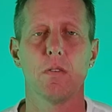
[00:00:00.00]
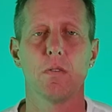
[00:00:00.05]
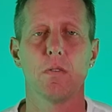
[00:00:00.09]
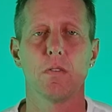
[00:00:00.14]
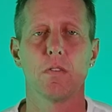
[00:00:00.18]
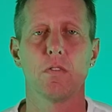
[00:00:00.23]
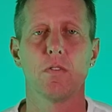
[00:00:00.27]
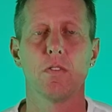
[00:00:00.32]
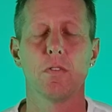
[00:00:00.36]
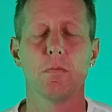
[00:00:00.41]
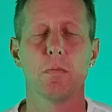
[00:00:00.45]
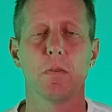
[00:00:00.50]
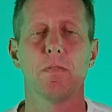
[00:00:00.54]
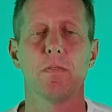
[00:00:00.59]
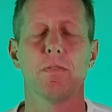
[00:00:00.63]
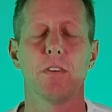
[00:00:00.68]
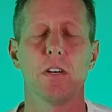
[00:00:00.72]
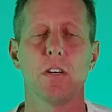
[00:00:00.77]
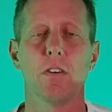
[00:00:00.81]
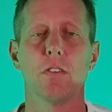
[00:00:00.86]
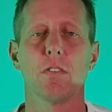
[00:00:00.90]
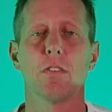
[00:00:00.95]
group of
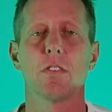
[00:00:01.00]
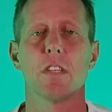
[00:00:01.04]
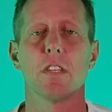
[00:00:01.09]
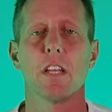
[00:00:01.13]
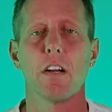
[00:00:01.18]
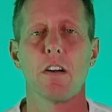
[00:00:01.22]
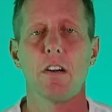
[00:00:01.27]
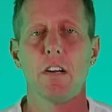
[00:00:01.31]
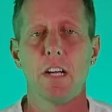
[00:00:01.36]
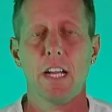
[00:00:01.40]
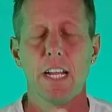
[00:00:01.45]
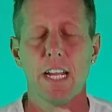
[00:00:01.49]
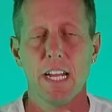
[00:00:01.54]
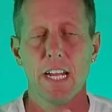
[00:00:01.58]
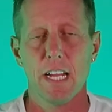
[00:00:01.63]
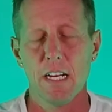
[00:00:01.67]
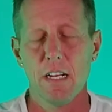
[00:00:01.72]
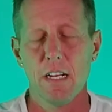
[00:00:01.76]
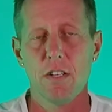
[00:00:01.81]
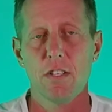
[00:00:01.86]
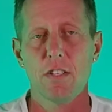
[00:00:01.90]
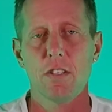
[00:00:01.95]
folks that are
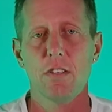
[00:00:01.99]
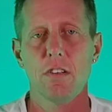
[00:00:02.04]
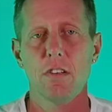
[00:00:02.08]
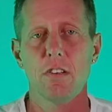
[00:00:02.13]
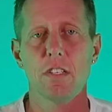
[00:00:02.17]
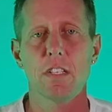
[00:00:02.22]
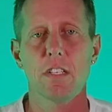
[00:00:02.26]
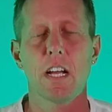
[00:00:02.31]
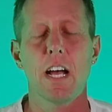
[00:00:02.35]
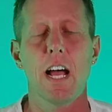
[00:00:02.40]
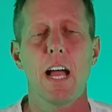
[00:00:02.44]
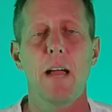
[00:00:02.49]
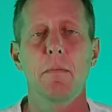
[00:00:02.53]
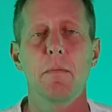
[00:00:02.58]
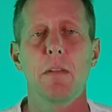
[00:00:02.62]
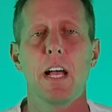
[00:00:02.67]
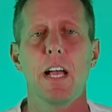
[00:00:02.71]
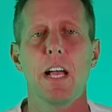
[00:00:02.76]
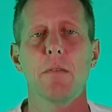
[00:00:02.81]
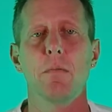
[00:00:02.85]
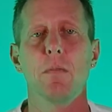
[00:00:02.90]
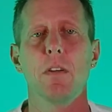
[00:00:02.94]
in a certain
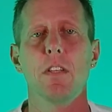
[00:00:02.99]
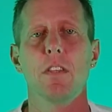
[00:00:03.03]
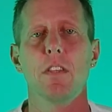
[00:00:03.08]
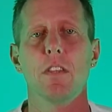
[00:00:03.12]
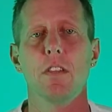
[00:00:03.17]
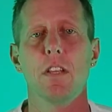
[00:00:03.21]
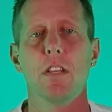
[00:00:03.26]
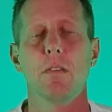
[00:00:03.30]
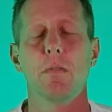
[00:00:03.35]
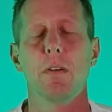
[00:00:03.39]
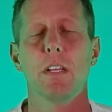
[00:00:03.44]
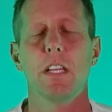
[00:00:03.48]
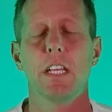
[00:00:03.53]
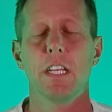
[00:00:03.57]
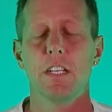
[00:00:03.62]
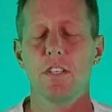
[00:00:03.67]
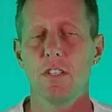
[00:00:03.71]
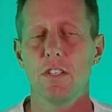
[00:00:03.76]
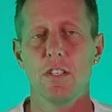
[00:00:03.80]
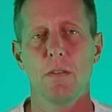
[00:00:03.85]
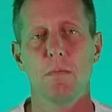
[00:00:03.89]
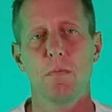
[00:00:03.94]
timeline with their
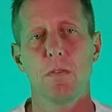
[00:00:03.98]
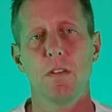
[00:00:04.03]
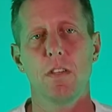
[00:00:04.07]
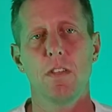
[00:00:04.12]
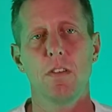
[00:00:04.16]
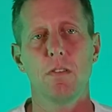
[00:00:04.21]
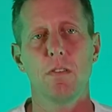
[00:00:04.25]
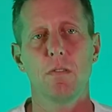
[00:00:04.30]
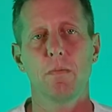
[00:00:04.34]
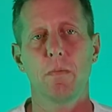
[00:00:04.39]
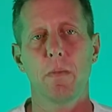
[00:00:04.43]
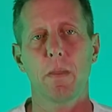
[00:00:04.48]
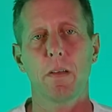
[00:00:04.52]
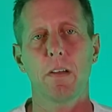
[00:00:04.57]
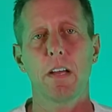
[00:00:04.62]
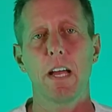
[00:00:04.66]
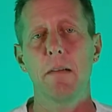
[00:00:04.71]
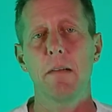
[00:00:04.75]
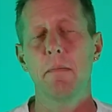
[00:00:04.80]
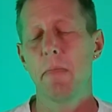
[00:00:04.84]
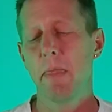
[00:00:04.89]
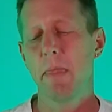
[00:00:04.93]
relationship with you,
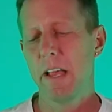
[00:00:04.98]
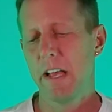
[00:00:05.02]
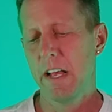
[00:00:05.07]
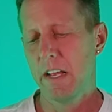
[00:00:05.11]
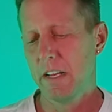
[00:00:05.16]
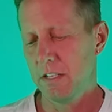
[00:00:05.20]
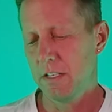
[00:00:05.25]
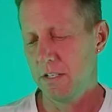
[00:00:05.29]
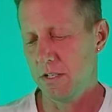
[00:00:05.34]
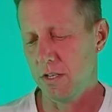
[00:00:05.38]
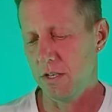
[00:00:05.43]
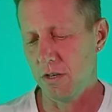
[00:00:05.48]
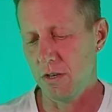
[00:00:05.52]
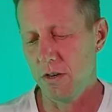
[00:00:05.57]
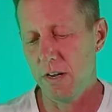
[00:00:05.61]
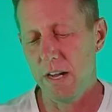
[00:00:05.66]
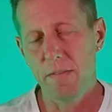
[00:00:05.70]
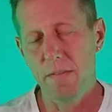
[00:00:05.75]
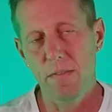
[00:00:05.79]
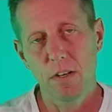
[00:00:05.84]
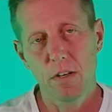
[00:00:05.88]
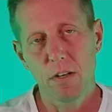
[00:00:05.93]
okay? So you
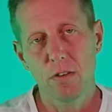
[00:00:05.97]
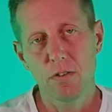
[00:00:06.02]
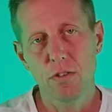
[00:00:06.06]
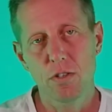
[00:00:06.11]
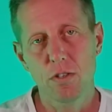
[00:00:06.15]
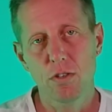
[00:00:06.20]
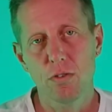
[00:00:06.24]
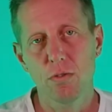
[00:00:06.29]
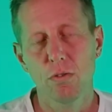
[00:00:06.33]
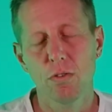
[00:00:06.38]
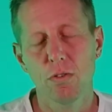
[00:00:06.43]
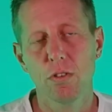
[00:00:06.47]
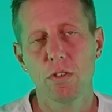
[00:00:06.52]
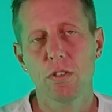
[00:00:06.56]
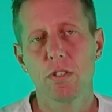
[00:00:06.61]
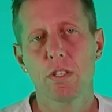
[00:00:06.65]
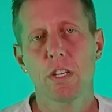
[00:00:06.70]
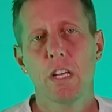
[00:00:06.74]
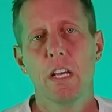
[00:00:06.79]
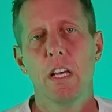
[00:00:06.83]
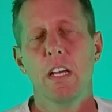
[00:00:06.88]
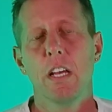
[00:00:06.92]
have those
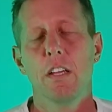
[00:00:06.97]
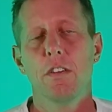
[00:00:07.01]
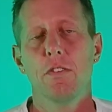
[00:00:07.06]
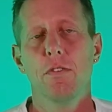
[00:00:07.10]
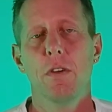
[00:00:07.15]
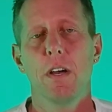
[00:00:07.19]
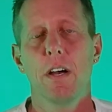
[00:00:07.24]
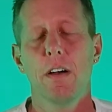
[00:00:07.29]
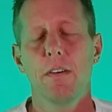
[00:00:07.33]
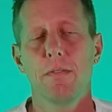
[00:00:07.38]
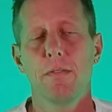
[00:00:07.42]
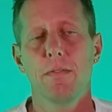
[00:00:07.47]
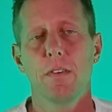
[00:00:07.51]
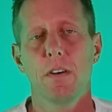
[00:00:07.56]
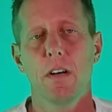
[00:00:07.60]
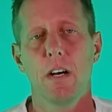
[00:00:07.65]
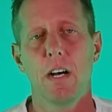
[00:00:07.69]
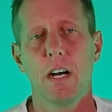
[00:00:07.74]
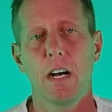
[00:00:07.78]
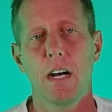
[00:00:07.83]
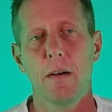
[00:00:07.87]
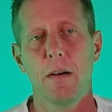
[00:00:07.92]
tools. You have
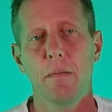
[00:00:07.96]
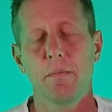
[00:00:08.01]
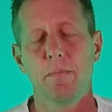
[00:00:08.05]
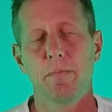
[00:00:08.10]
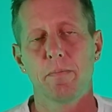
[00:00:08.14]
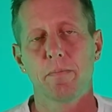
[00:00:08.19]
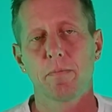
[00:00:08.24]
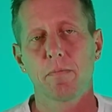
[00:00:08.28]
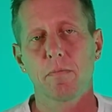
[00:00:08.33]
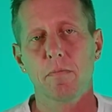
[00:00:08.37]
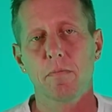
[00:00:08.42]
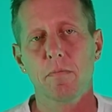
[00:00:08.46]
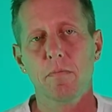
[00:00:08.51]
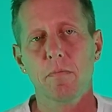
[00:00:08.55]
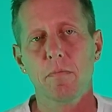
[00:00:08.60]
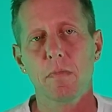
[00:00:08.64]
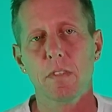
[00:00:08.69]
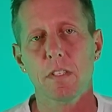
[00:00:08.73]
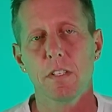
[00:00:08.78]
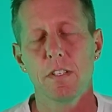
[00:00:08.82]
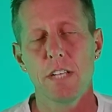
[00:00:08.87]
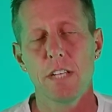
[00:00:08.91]

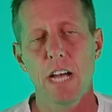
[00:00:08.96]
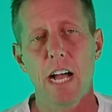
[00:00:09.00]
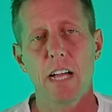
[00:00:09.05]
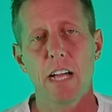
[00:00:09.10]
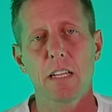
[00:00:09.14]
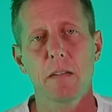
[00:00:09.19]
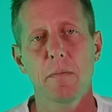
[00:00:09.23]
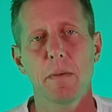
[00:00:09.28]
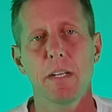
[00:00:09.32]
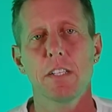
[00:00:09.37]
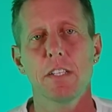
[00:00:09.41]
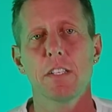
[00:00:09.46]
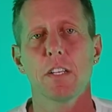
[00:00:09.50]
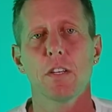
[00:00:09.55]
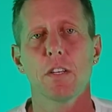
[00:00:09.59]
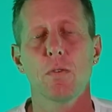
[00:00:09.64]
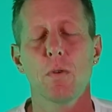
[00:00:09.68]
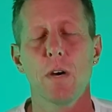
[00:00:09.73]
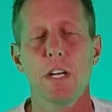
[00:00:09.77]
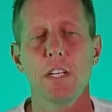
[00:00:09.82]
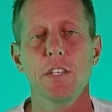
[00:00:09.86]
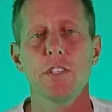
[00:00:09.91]
documents and
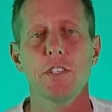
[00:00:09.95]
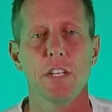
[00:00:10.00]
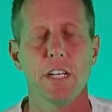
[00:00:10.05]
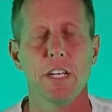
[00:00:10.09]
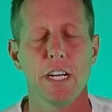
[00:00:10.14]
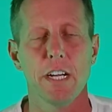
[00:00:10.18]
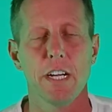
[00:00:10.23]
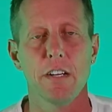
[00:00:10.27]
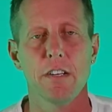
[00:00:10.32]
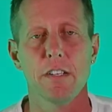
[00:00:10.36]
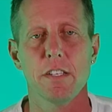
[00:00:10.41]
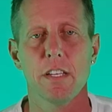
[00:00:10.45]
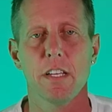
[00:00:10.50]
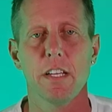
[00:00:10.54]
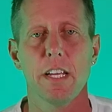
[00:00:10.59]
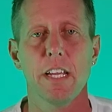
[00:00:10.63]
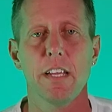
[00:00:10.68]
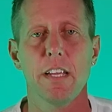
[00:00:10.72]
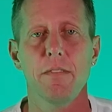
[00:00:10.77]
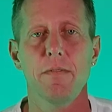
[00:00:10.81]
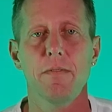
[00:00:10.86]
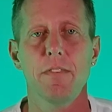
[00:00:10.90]
questionnaires that
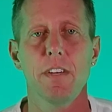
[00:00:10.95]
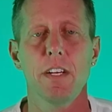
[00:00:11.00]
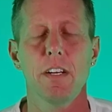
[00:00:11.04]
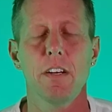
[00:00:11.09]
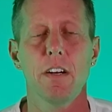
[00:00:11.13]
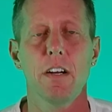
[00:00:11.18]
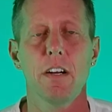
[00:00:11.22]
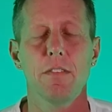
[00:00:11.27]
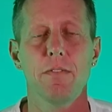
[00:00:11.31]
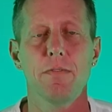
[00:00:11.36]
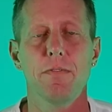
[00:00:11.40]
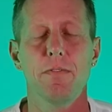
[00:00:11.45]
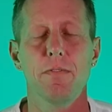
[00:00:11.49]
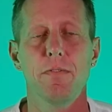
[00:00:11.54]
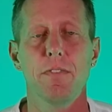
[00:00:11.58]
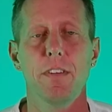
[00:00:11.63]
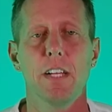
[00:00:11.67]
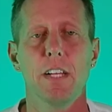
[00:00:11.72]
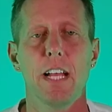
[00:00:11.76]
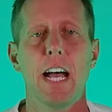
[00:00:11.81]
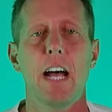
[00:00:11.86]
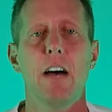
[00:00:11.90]
they can
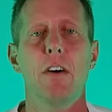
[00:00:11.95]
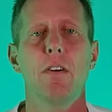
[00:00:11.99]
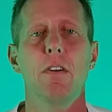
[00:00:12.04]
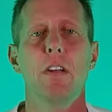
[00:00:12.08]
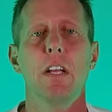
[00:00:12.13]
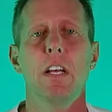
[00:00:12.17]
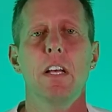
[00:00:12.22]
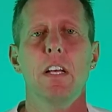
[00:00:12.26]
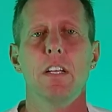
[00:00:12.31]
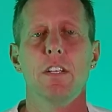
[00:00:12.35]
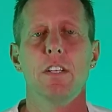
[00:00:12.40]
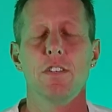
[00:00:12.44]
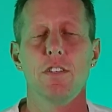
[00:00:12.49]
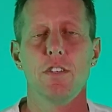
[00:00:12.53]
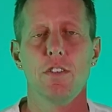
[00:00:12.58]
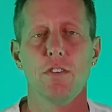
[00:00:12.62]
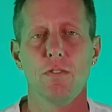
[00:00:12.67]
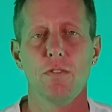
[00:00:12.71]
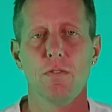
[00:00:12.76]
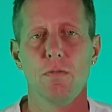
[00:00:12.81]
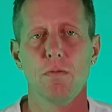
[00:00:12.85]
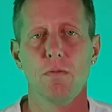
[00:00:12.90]
fill out
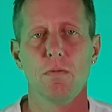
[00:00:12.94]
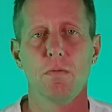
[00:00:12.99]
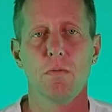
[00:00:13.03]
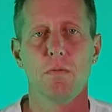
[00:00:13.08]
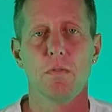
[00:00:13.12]
to,